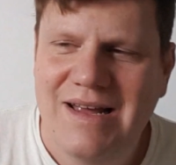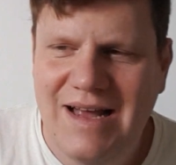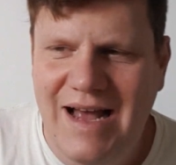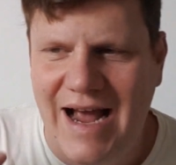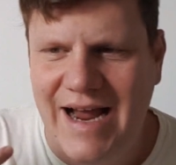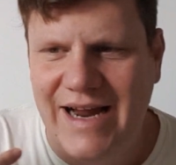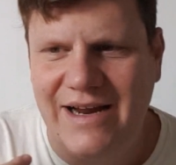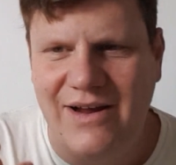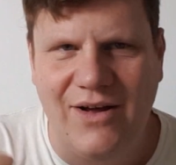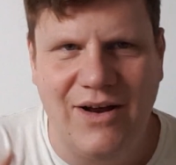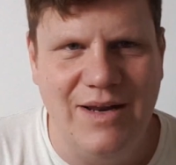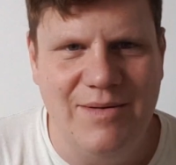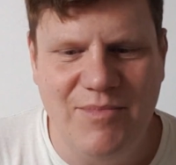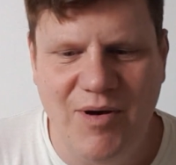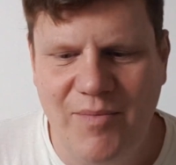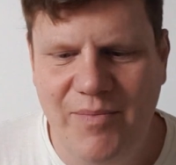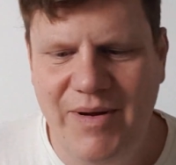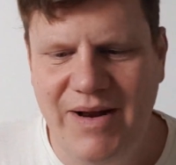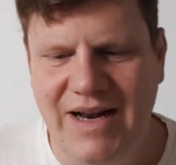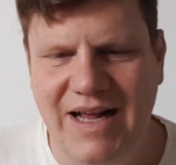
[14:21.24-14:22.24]
I call him
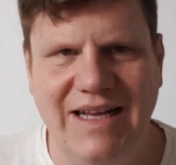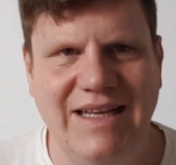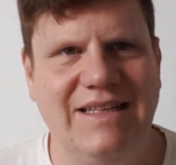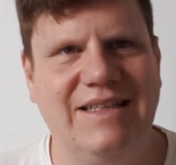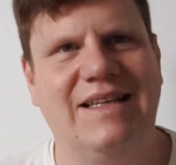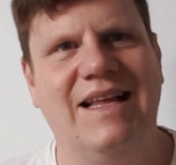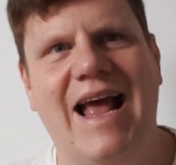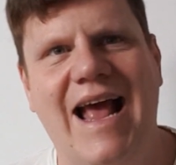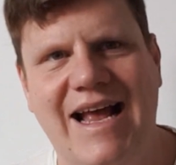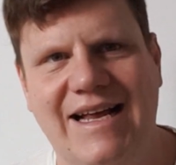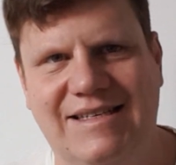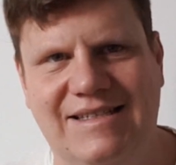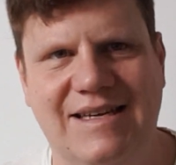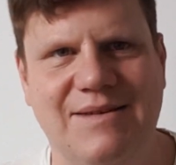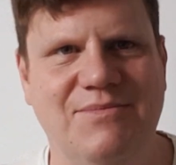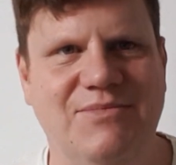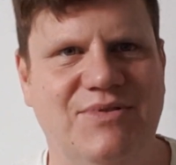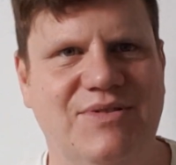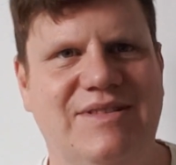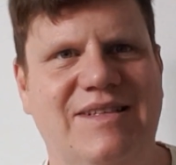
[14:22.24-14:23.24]
up and I ask
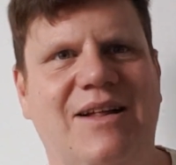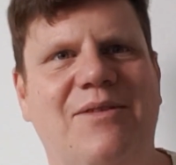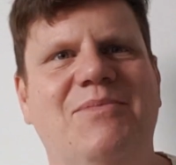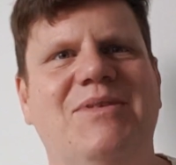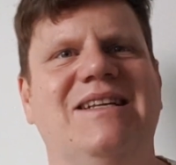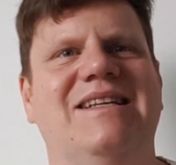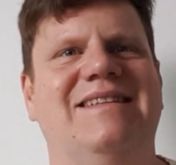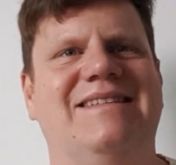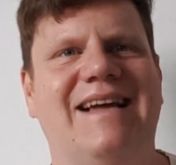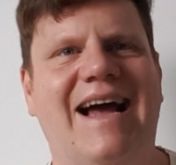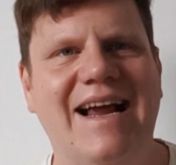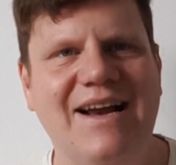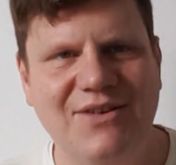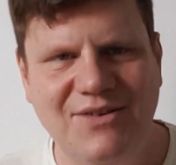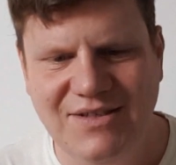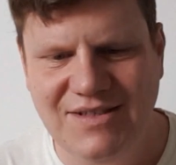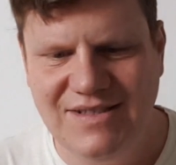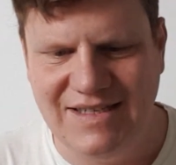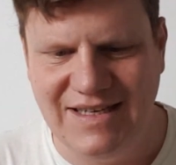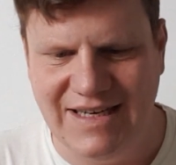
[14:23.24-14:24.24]
him to tell me the
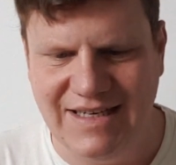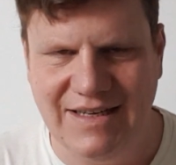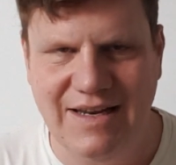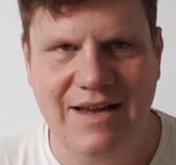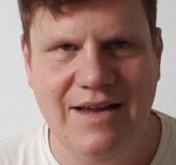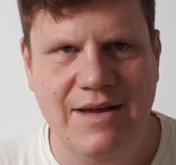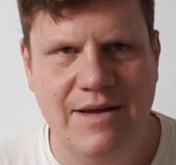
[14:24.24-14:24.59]
titles and